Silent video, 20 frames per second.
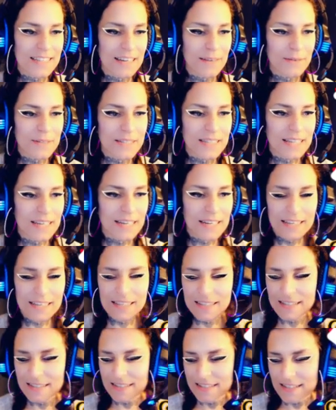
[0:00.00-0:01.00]
I was
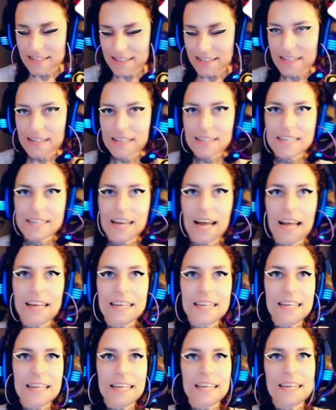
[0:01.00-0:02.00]
like little
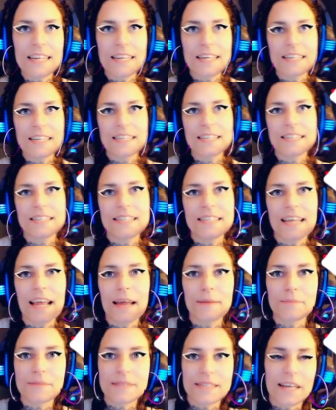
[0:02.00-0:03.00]
tiny kid
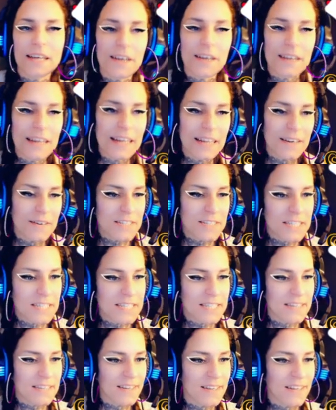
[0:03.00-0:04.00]
Dan Bilzerian,
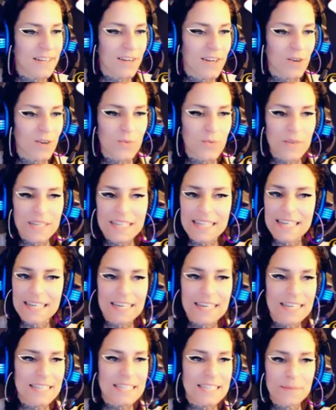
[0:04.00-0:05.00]
just
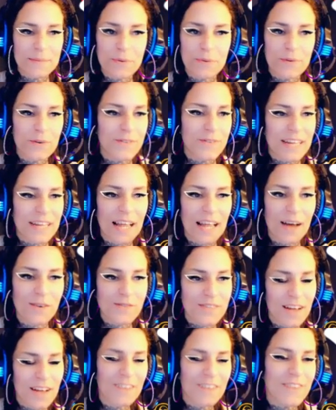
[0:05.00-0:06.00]
really into proving how
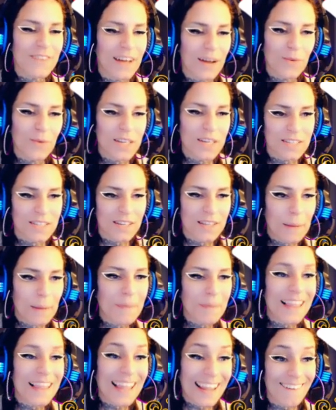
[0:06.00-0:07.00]
tough I was on the
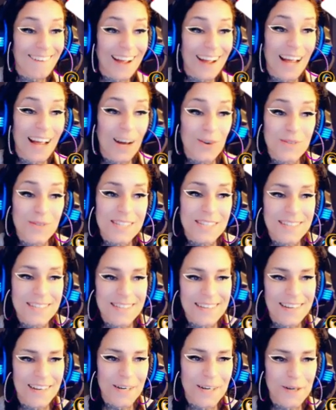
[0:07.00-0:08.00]
playground,
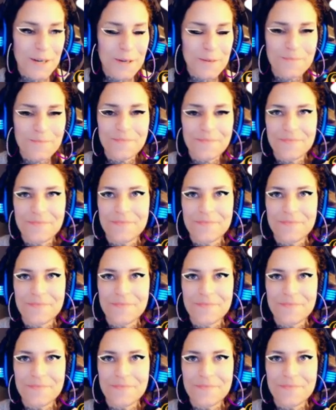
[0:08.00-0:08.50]
you know.